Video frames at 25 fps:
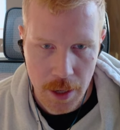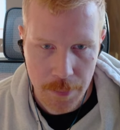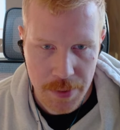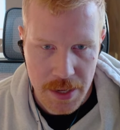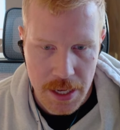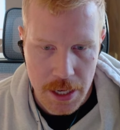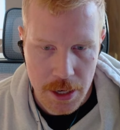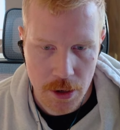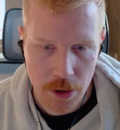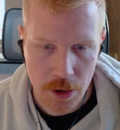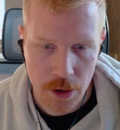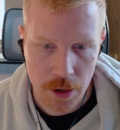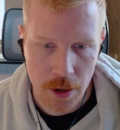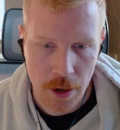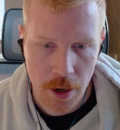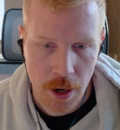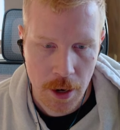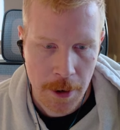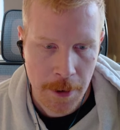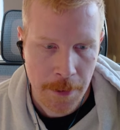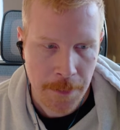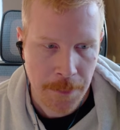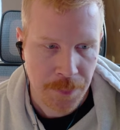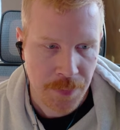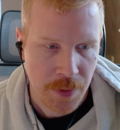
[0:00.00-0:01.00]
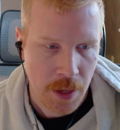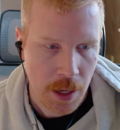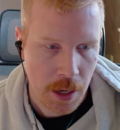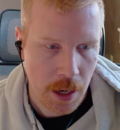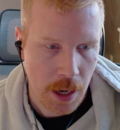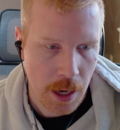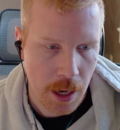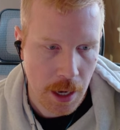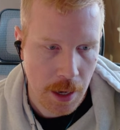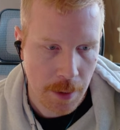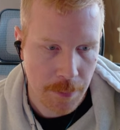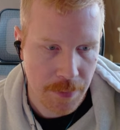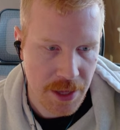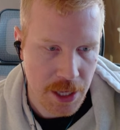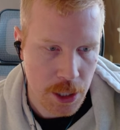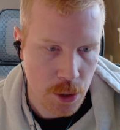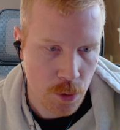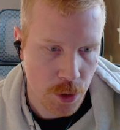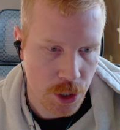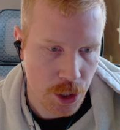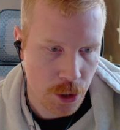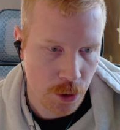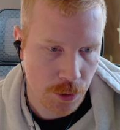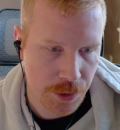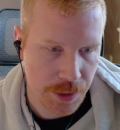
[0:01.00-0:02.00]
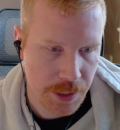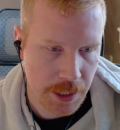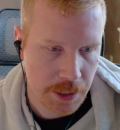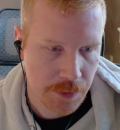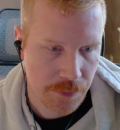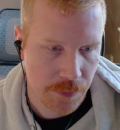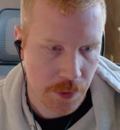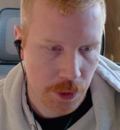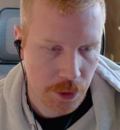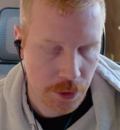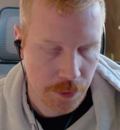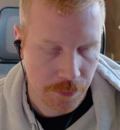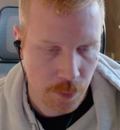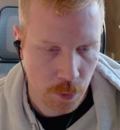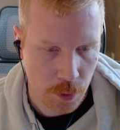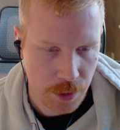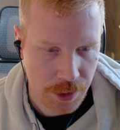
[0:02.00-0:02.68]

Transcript: here that you would use this filter for.